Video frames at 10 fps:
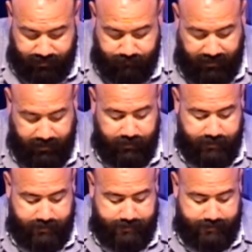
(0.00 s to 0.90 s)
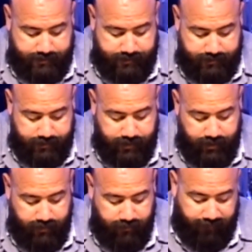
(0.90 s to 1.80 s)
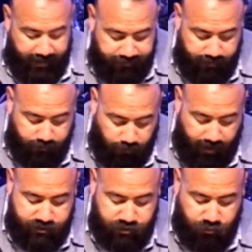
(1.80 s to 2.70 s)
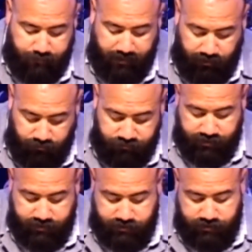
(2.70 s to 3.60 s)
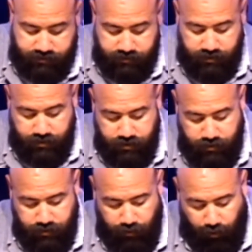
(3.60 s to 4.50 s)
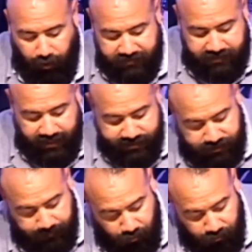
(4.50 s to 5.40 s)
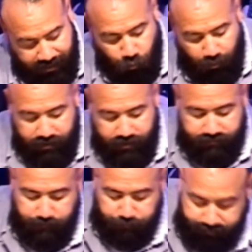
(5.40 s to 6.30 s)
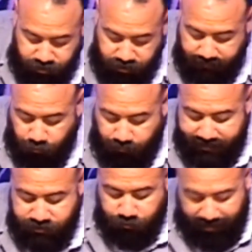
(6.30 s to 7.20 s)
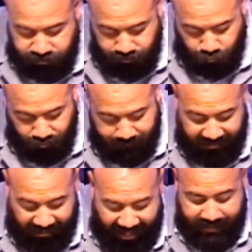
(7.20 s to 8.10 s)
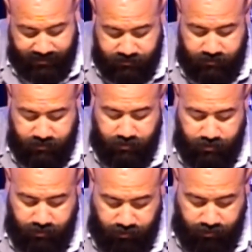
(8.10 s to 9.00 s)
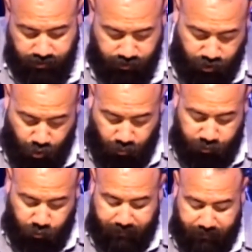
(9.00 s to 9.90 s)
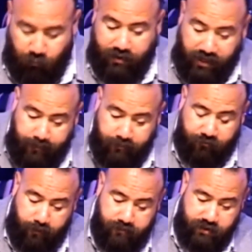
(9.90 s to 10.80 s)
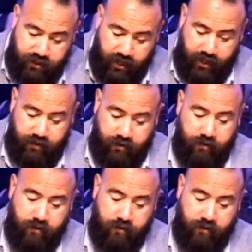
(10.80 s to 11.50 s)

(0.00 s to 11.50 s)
and meaningless. Faith in Christ would be useless. All the testimony and witness and preaching of the resurrection would be lies. No one would be redeemed from sin.